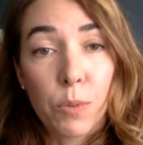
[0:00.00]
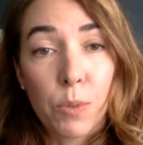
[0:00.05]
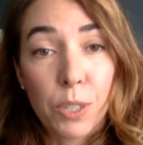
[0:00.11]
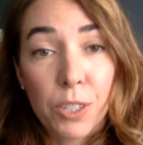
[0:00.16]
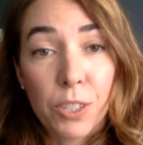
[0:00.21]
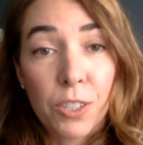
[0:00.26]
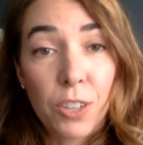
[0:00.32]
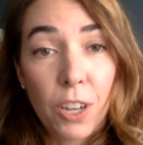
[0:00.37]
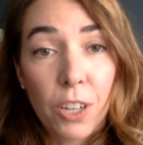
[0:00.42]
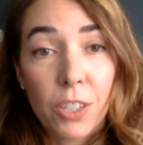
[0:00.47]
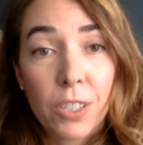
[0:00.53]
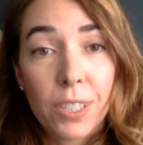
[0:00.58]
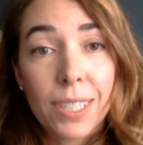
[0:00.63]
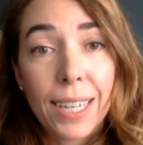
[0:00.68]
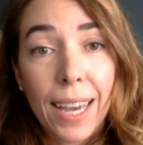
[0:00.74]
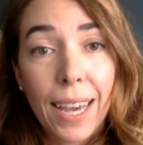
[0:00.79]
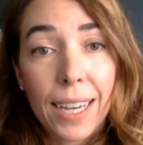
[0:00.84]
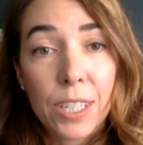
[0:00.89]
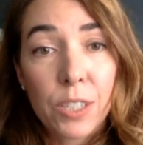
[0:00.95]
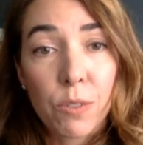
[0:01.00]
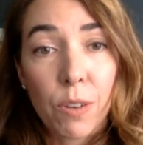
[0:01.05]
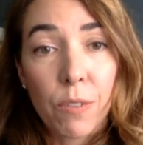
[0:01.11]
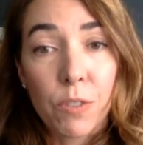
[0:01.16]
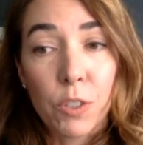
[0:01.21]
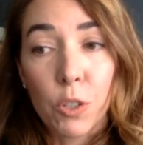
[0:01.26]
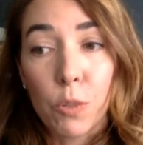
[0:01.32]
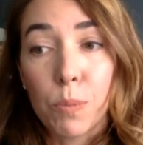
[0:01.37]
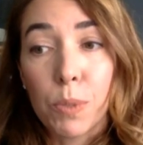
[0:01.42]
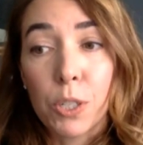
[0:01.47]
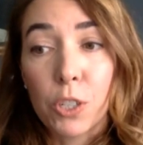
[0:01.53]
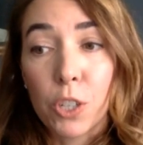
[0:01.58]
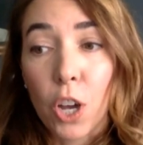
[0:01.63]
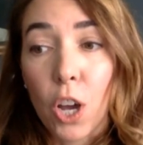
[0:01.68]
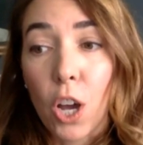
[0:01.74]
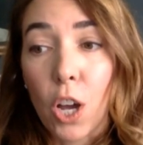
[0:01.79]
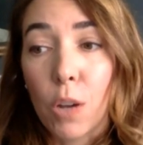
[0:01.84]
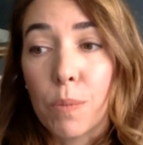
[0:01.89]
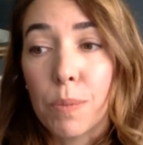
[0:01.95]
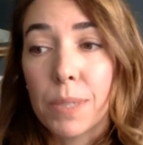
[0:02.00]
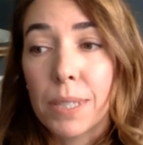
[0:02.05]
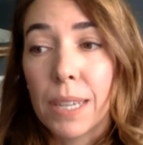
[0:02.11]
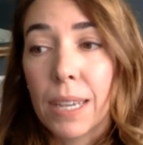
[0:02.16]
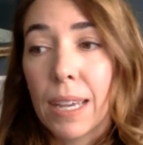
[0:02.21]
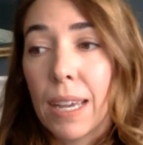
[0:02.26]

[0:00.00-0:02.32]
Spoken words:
which is not just tax revenue, but jobs.